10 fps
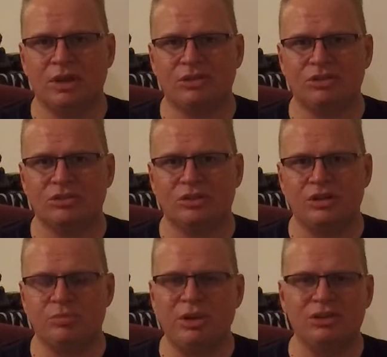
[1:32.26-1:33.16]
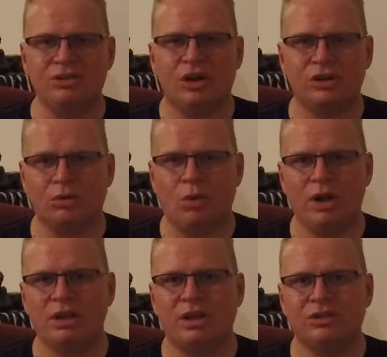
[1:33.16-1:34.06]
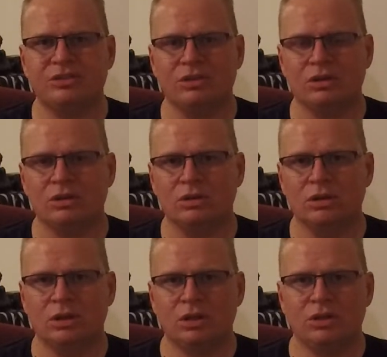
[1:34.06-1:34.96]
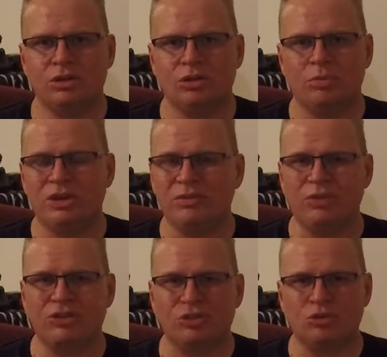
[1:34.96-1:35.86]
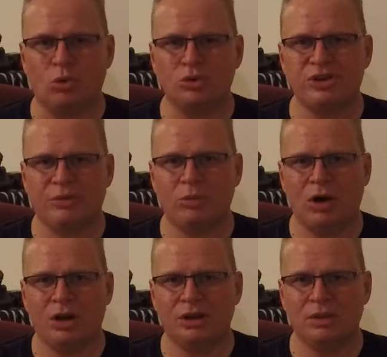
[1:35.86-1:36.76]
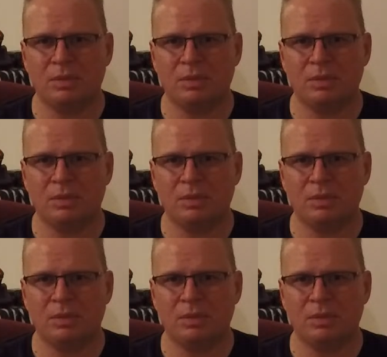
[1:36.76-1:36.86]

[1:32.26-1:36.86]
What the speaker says: it's being done in a way that's beneficial towards everybody.